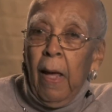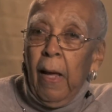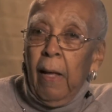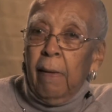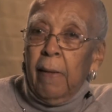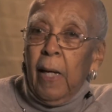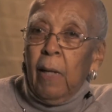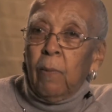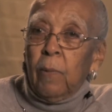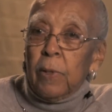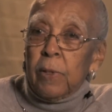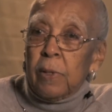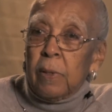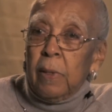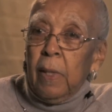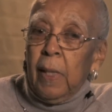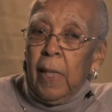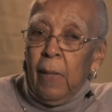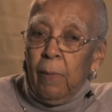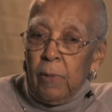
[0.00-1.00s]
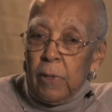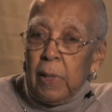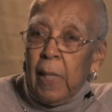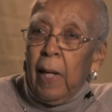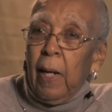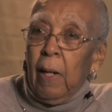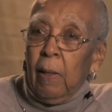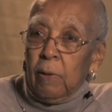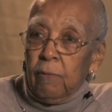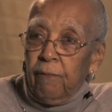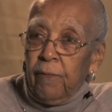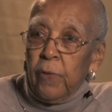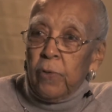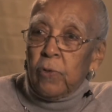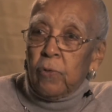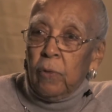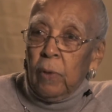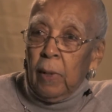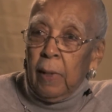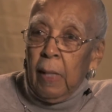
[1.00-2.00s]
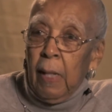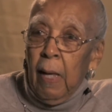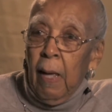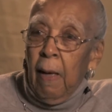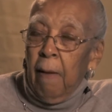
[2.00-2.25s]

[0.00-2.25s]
And that was how I first really,